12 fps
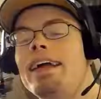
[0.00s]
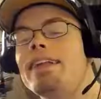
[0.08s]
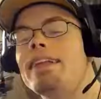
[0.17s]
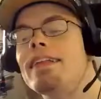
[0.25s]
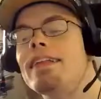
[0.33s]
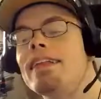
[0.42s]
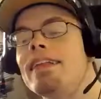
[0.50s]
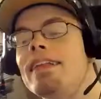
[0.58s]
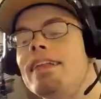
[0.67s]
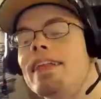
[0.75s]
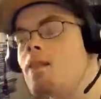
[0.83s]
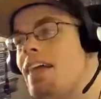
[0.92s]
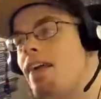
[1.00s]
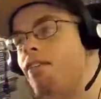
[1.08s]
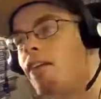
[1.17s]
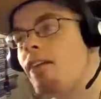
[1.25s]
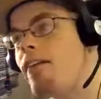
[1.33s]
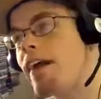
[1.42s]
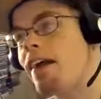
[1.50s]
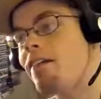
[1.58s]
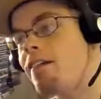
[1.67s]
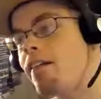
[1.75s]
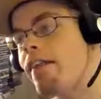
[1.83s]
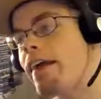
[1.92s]
Yeah, we'll save
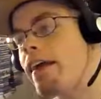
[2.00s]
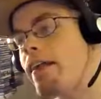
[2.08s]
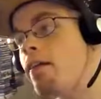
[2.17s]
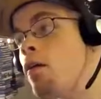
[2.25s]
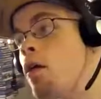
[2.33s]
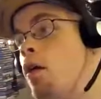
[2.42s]
Undertaker till the end.